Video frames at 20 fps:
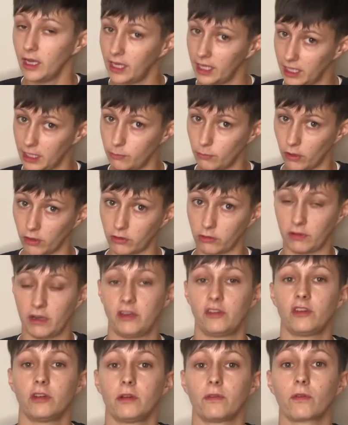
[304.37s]
in
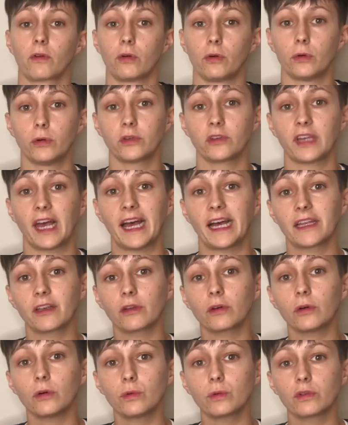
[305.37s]
moderation of course, and
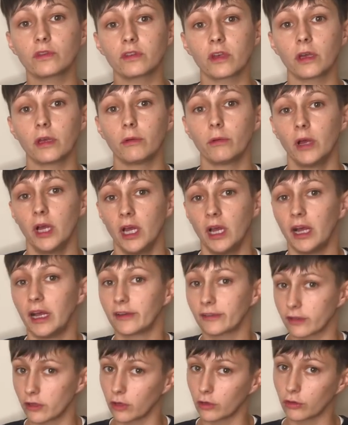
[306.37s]
also
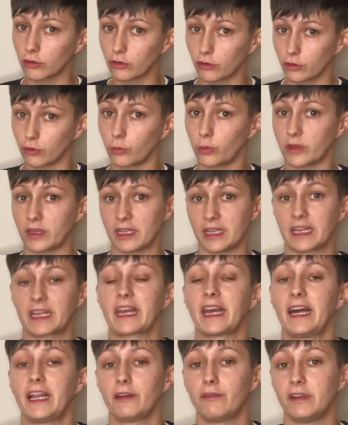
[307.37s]
as long as you're within a
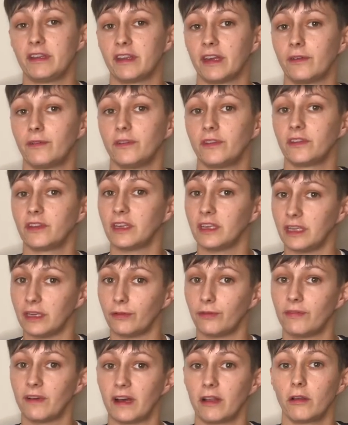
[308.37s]
calorie deficit
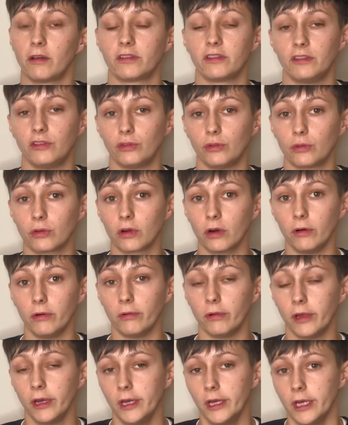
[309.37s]
if fat loss is your
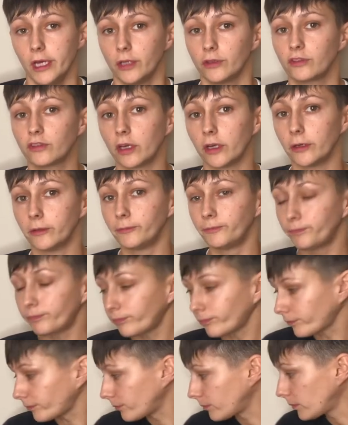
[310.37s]
goal. So
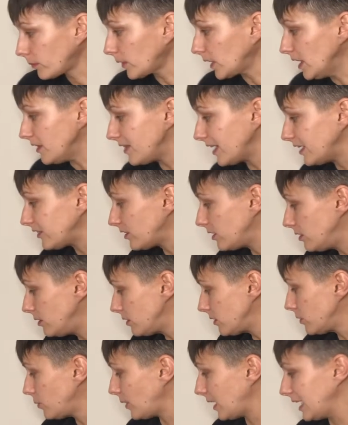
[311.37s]
that's
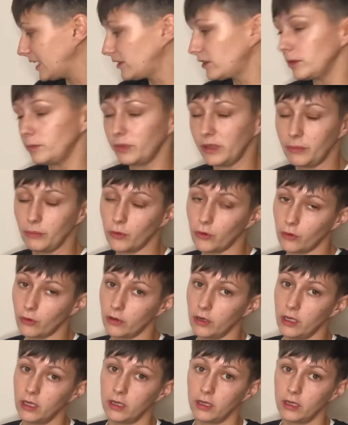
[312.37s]
another way to be more
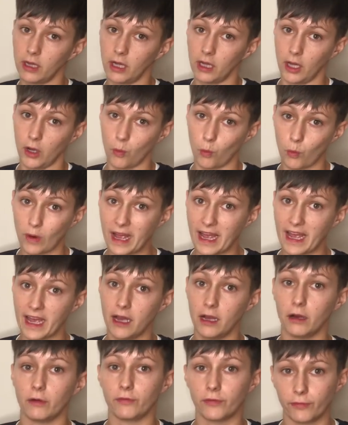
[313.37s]

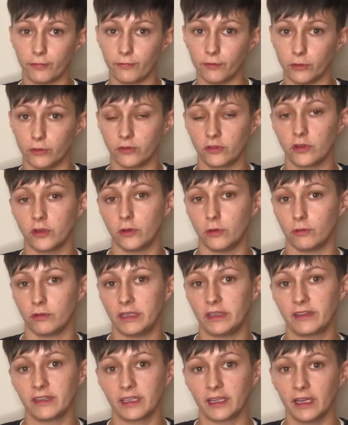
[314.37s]
aware of the foods that you're
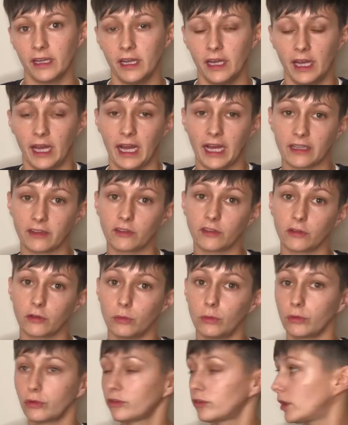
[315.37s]
eating, and to
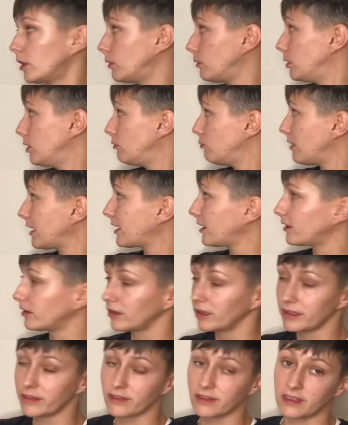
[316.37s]
also
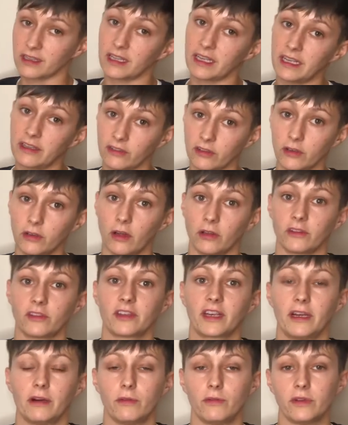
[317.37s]
recognize that it is a
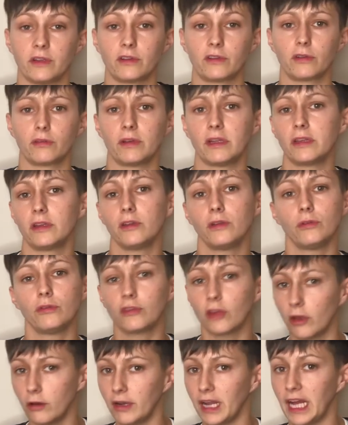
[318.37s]
non-scale victory, that you
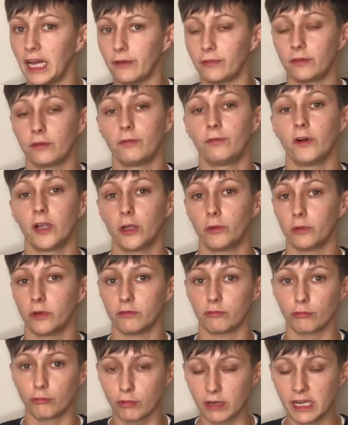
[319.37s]
don't have to follow a
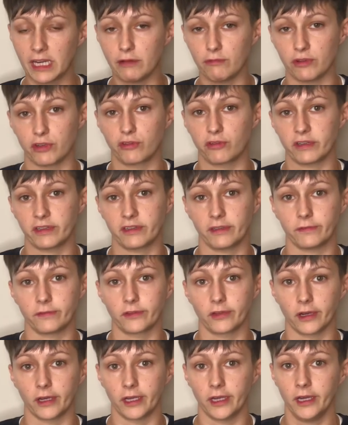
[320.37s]
really restrictive
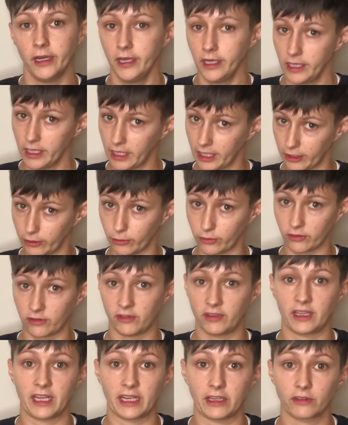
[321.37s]
diet in order
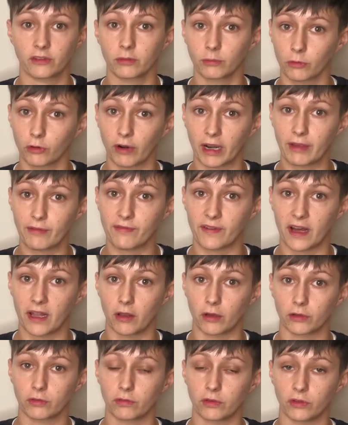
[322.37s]
to get some great fat
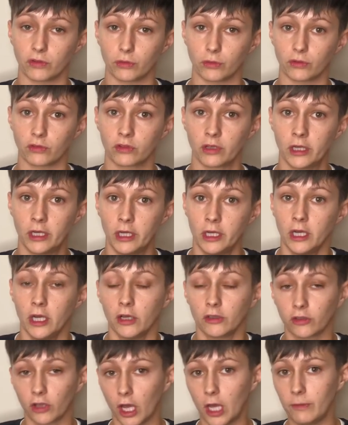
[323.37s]
loss results.
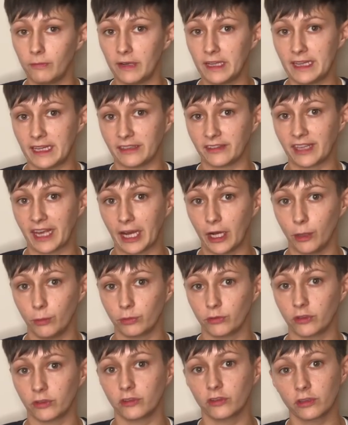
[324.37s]
So hopefully that's
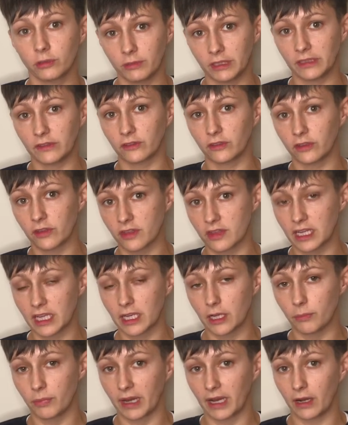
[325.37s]
helped, something to think
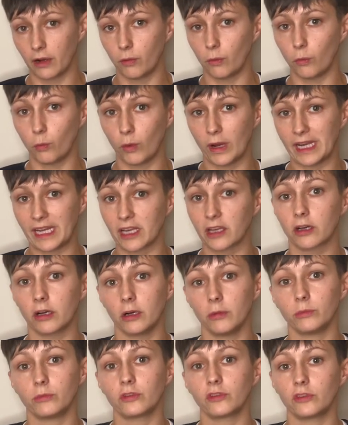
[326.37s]
about when it
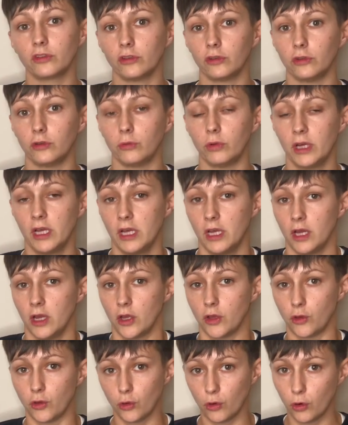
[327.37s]
comes to
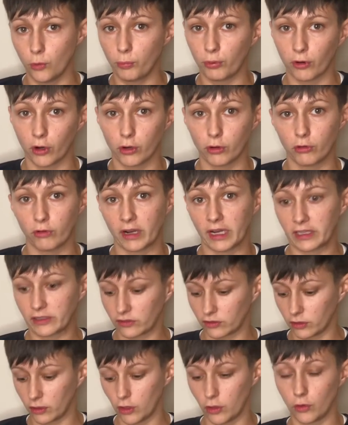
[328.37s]
your
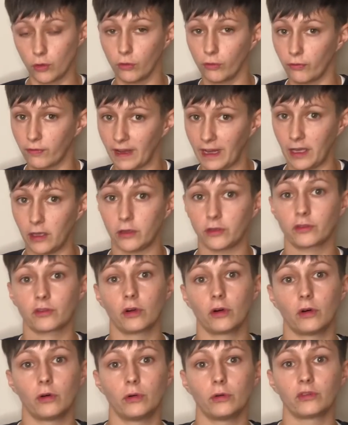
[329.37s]
progress, your fat loss
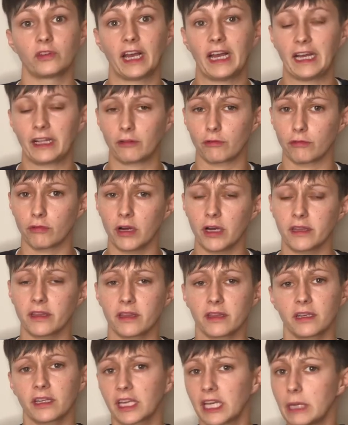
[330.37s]
goals, and rather
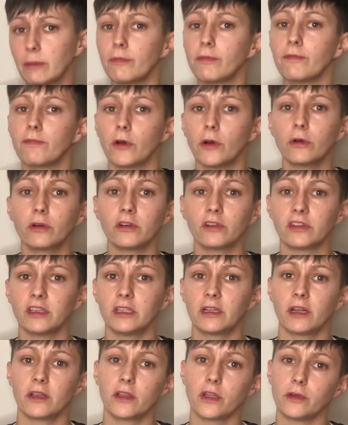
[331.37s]
than keep focusing
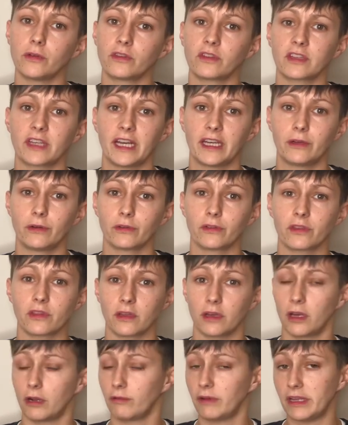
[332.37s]
on those scales
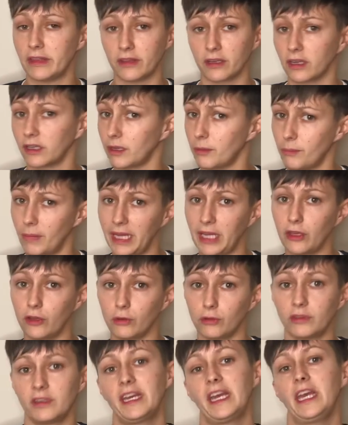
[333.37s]
that are either going to make
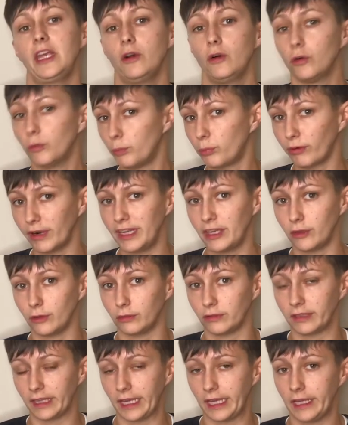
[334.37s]
your day or break your
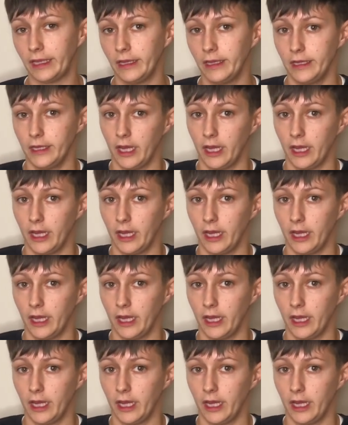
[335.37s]
day,